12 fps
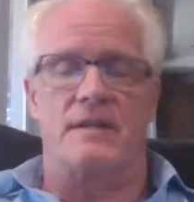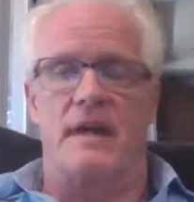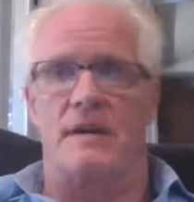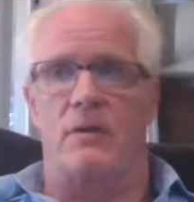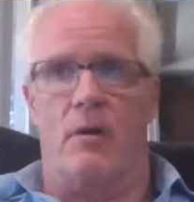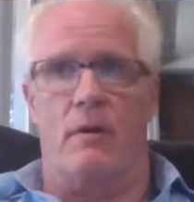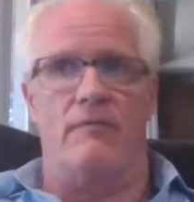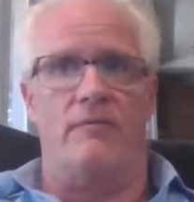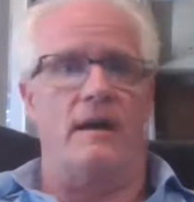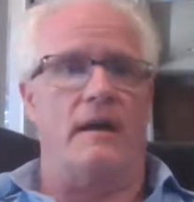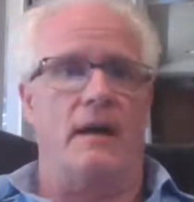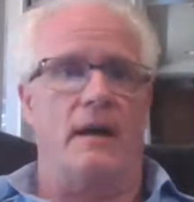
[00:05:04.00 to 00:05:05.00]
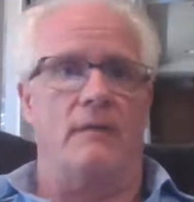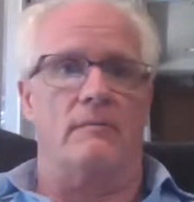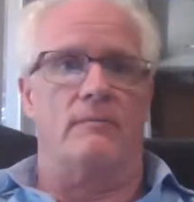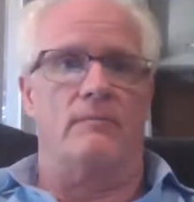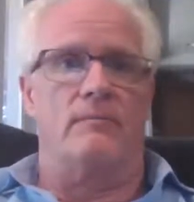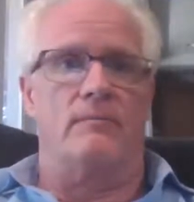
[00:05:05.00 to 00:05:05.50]
is that qualified account
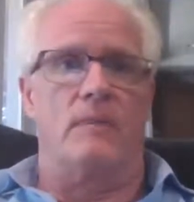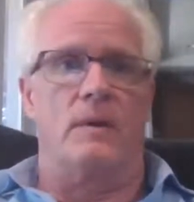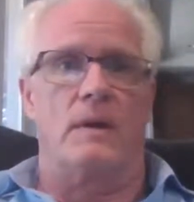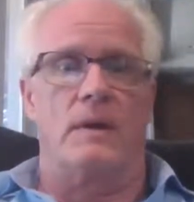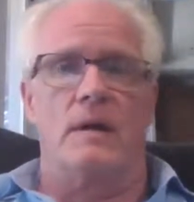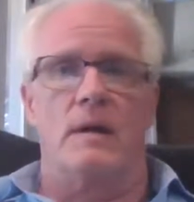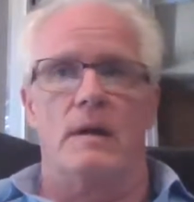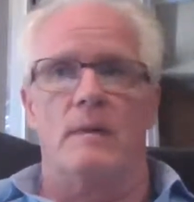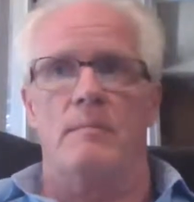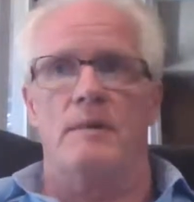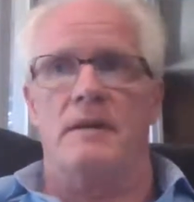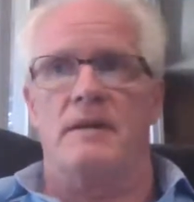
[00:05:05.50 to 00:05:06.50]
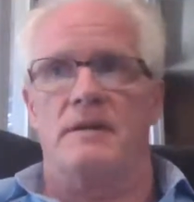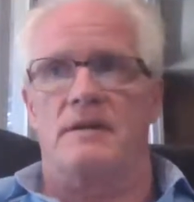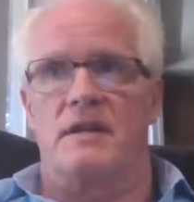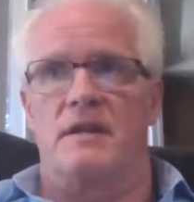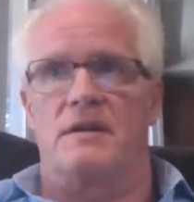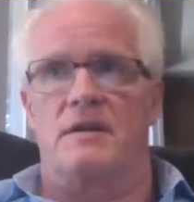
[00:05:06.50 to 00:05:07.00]

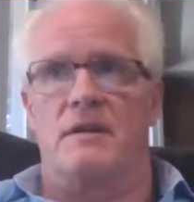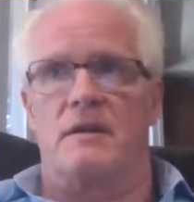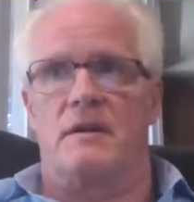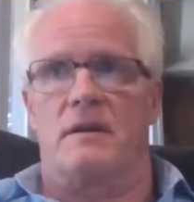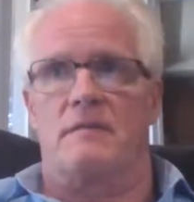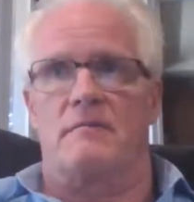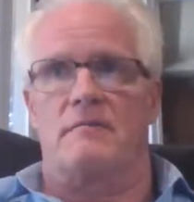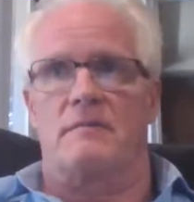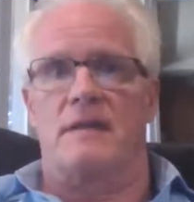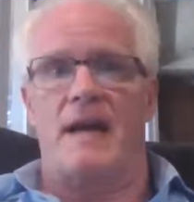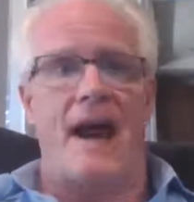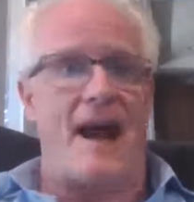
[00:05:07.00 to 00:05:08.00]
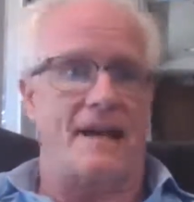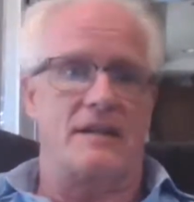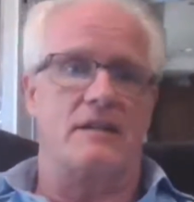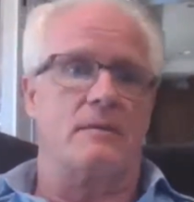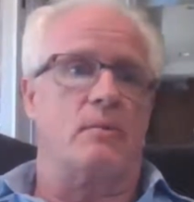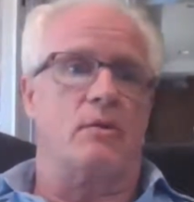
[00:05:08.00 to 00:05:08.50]
because it's
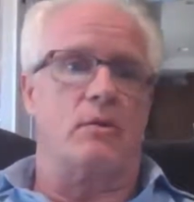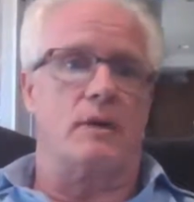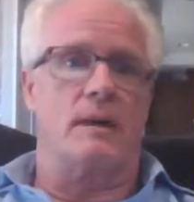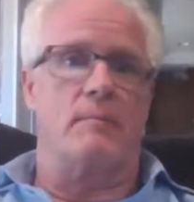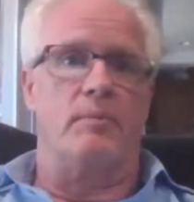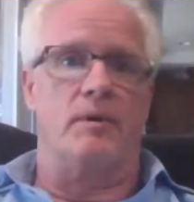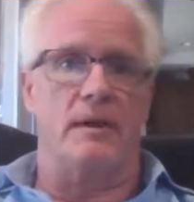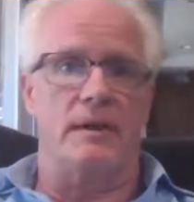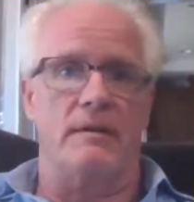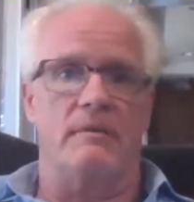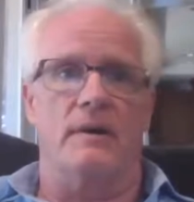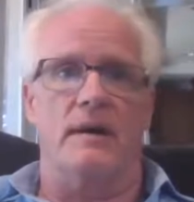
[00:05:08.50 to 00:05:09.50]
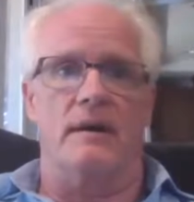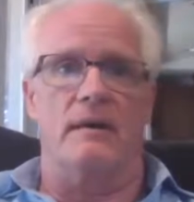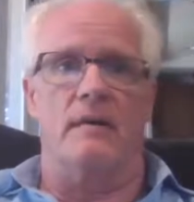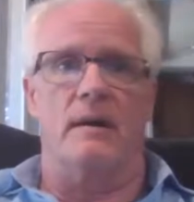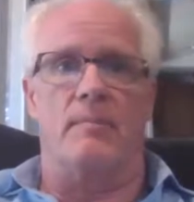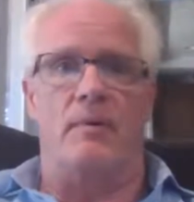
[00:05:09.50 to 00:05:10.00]
taxable
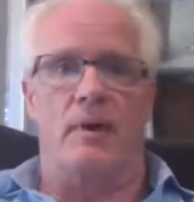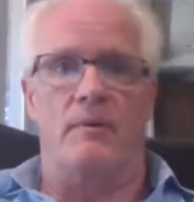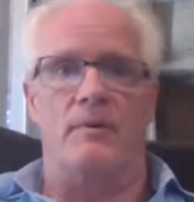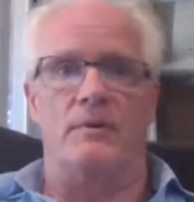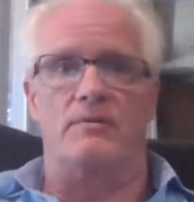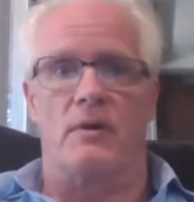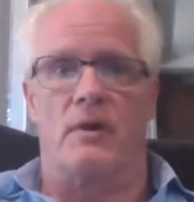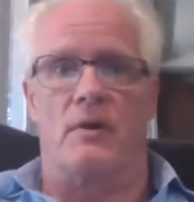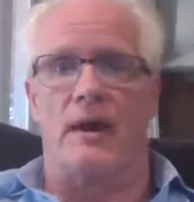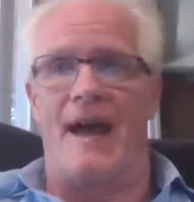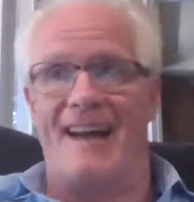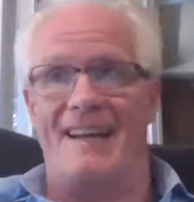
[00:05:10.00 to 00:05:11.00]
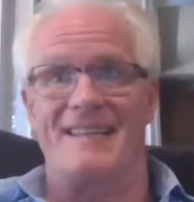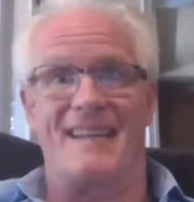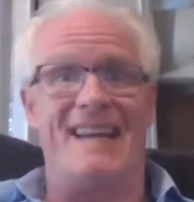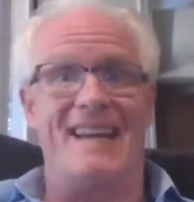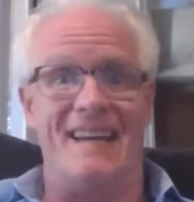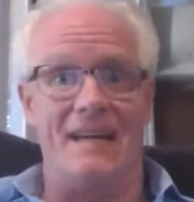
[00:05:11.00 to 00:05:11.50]
completely upon withdrawal
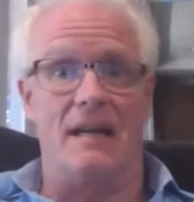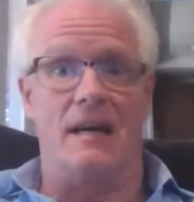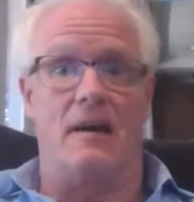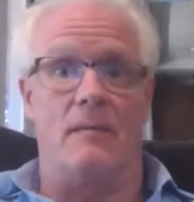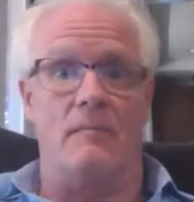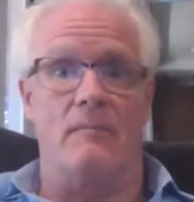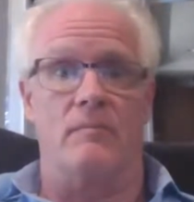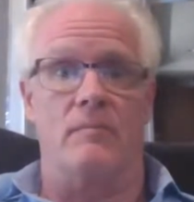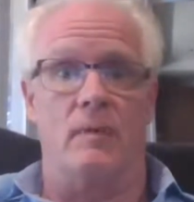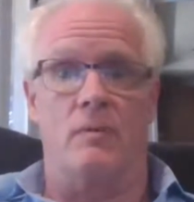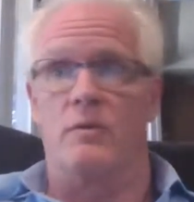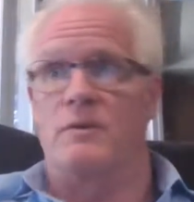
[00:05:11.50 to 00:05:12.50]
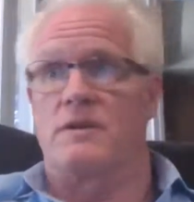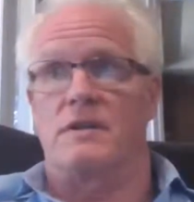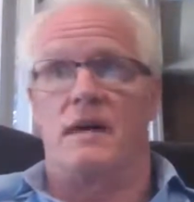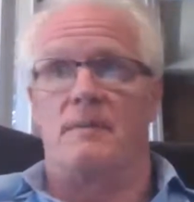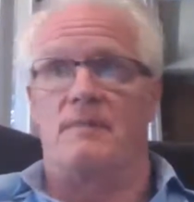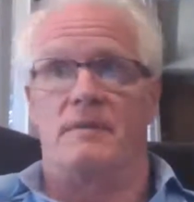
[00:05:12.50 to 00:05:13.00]
as income. The
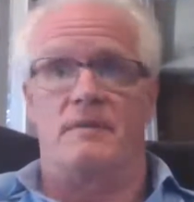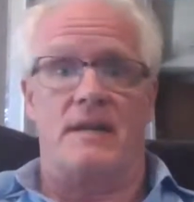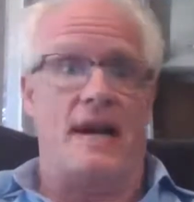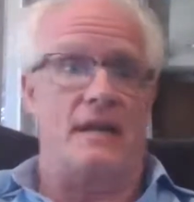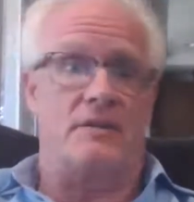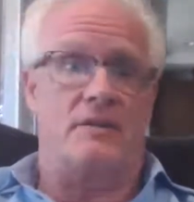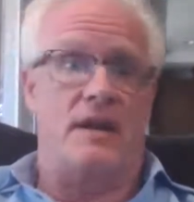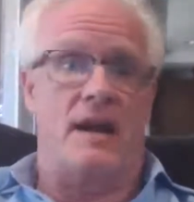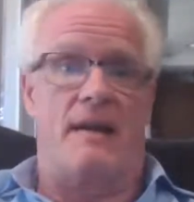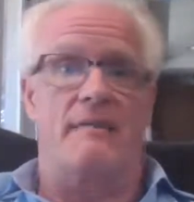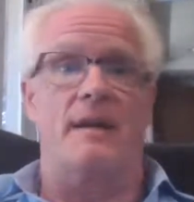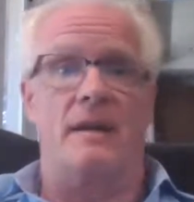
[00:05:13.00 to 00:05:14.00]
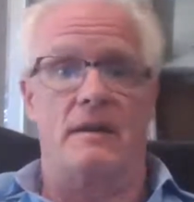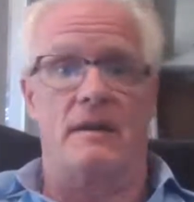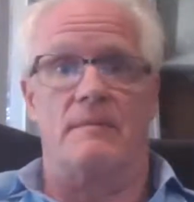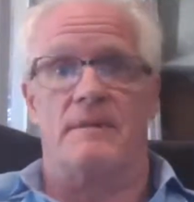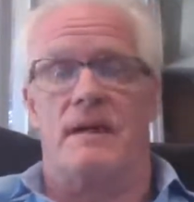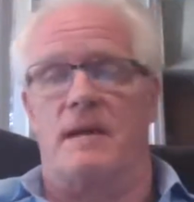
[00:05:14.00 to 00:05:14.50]
worst type of tax you can have,
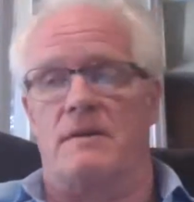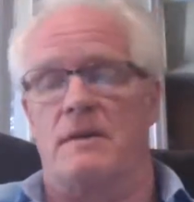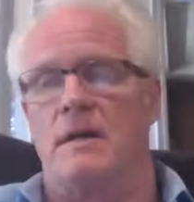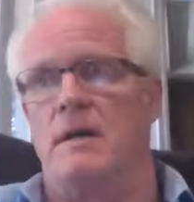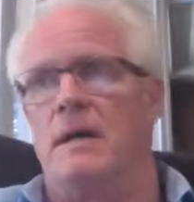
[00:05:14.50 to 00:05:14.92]
income tax.